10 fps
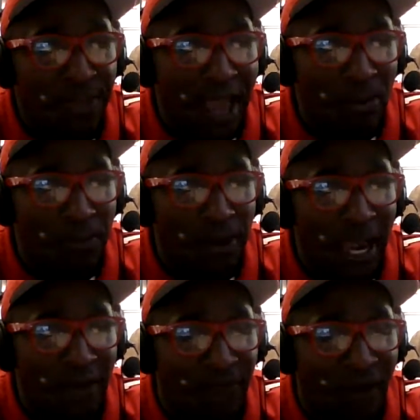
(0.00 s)
That will be
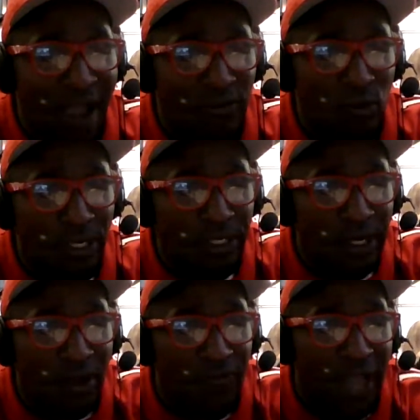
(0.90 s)
a 5:20
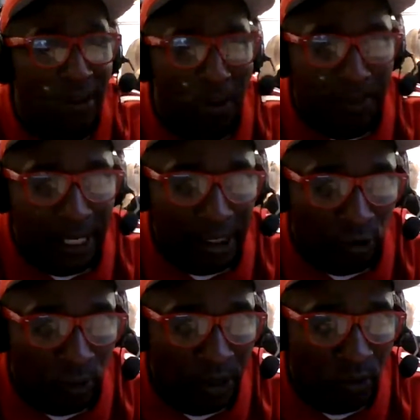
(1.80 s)
kickoff. That will be
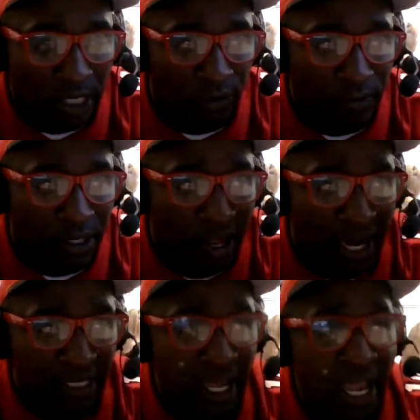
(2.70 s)
3 weeks from
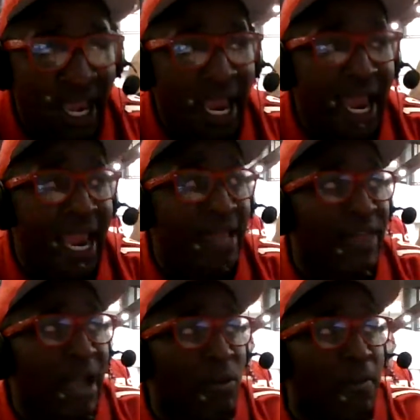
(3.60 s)
tonight, and
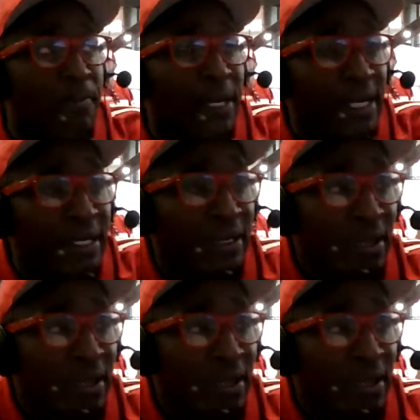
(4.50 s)
that will be